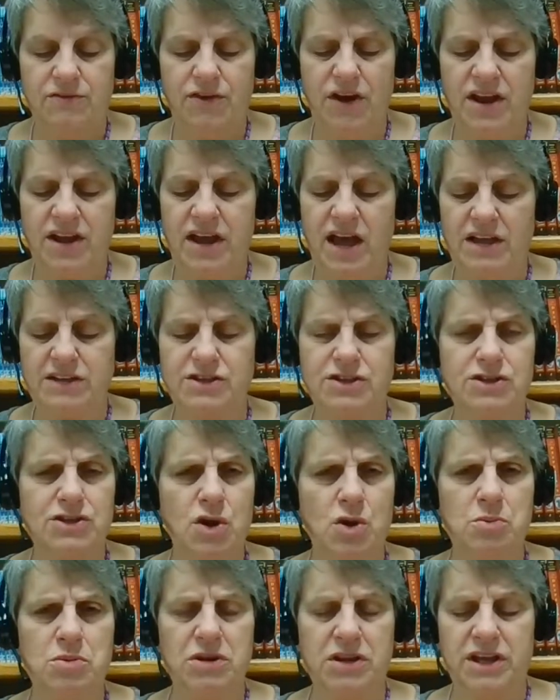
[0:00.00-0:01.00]
Frank got
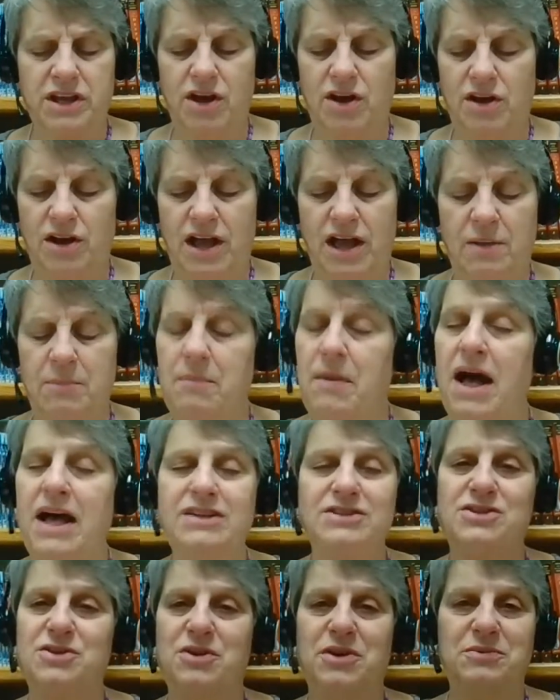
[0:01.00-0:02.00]
soberly,
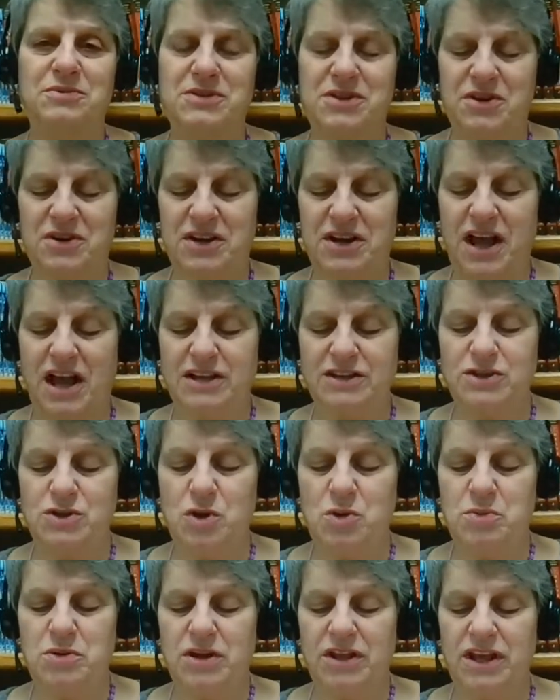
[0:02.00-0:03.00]
Almanzo, I'm sorry, got
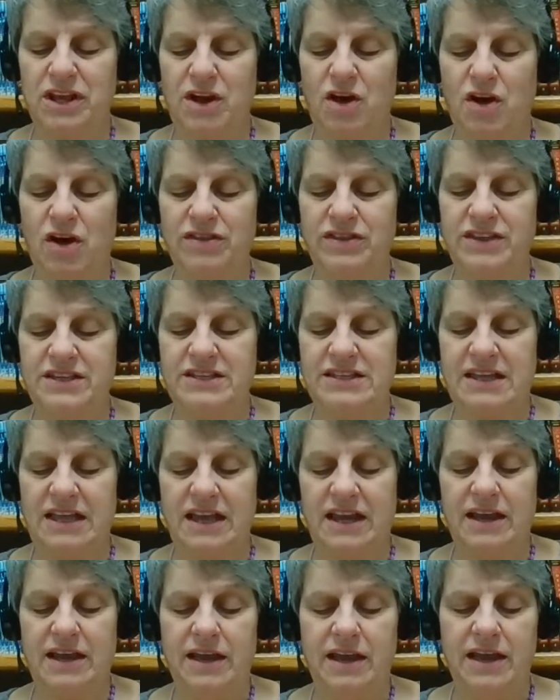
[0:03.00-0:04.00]
soberly on the
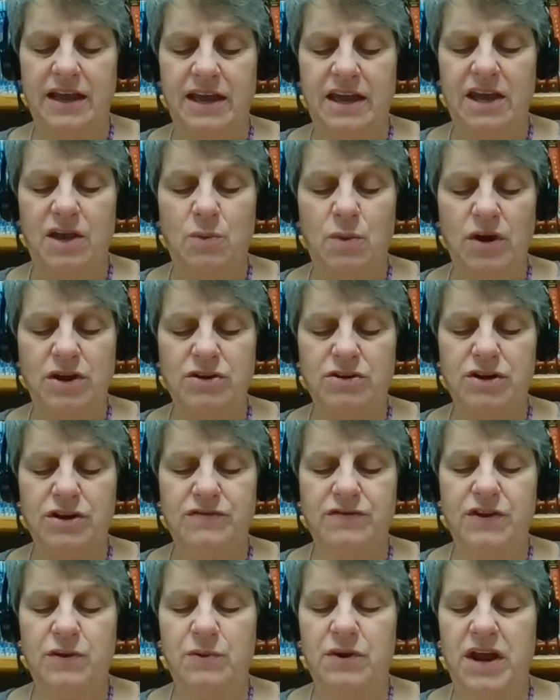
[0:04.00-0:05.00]
sleigh. He wondered
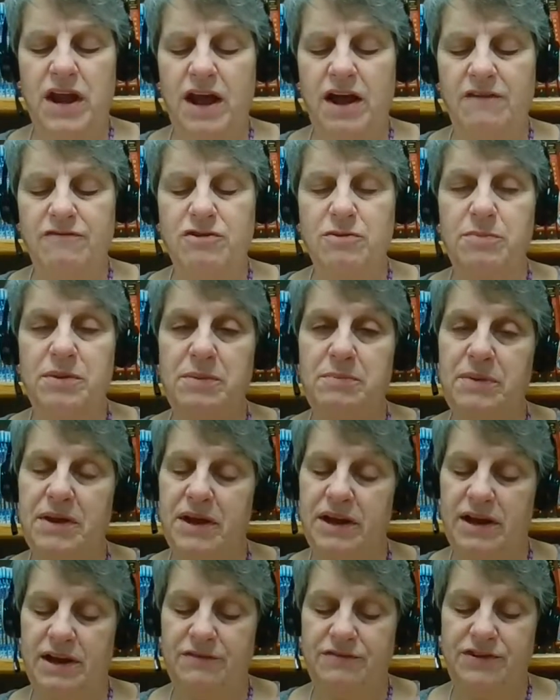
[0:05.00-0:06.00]
if he would ever be
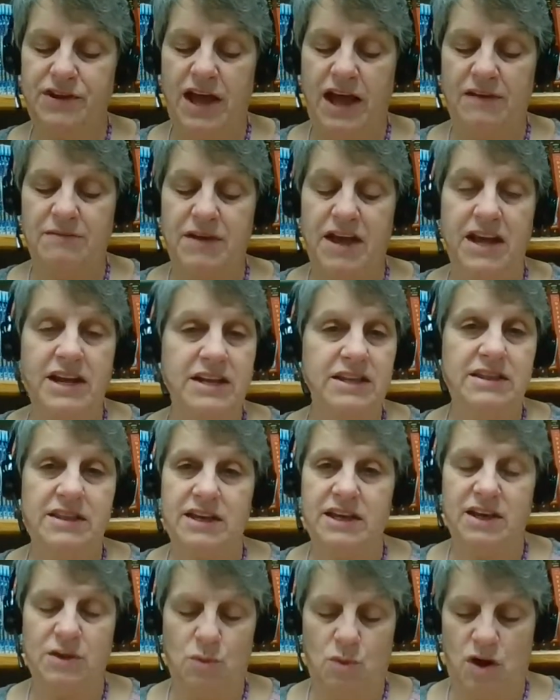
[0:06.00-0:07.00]
big enough to have
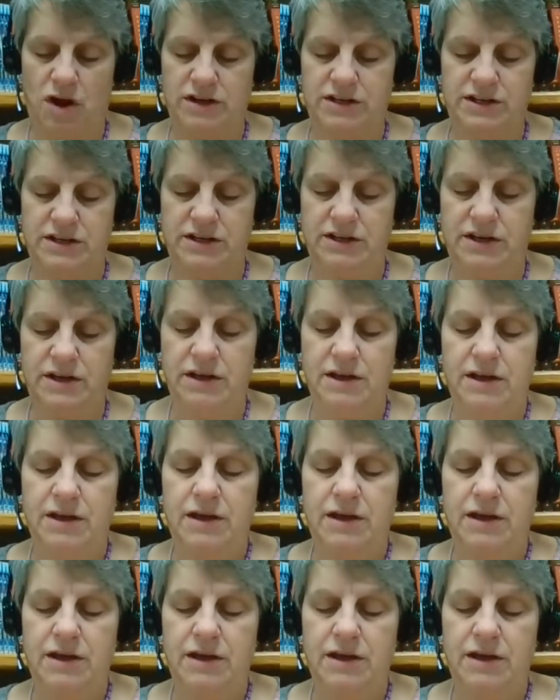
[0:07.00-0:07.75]
anything he wanted.